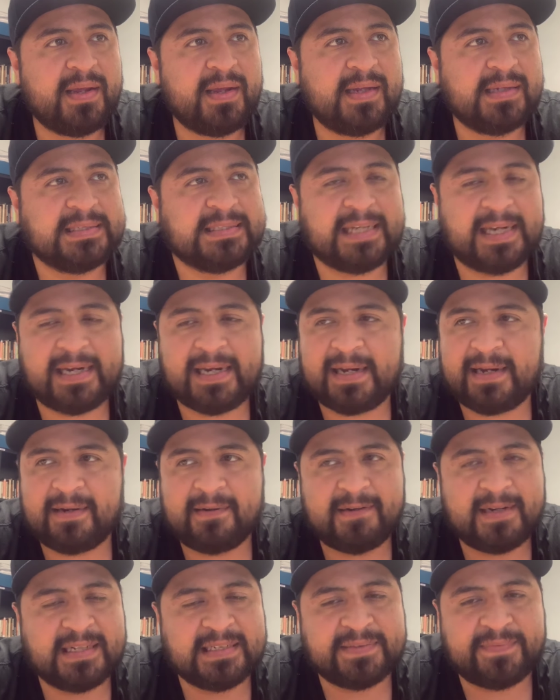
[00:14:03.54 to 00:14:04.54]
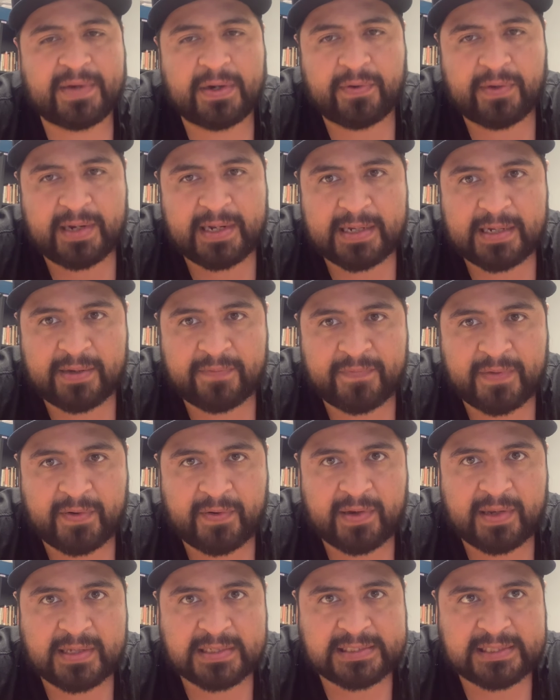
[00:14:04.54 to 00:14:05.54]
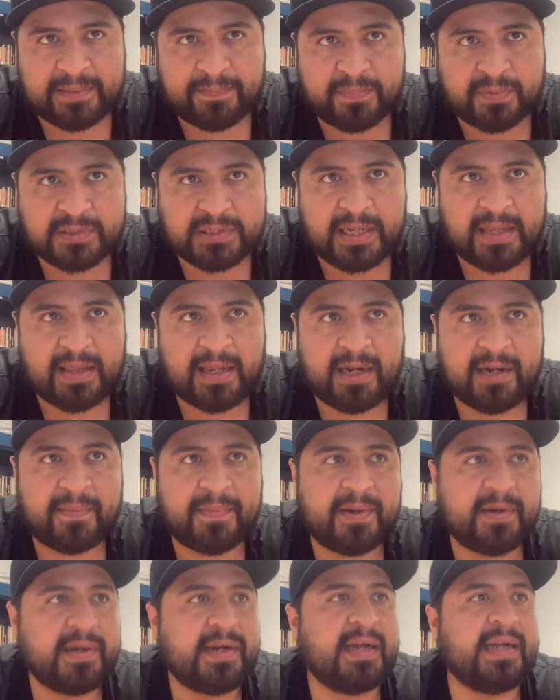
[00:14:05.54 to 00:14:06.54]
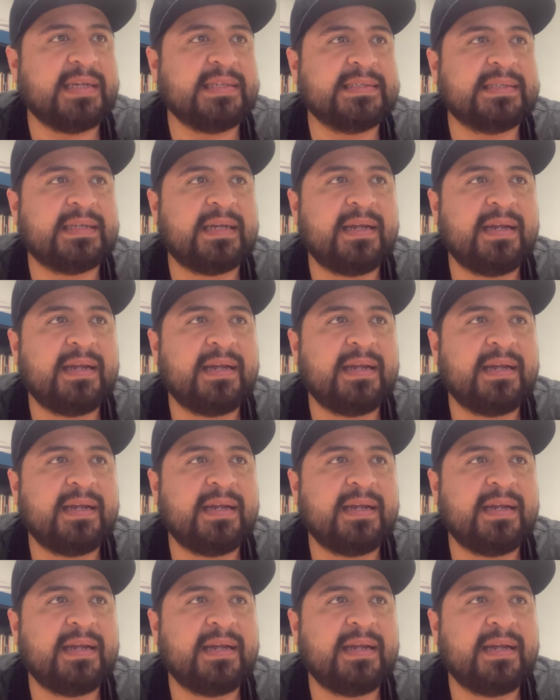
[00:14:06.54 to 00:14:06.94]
Setting is very, very simple to think about, guys.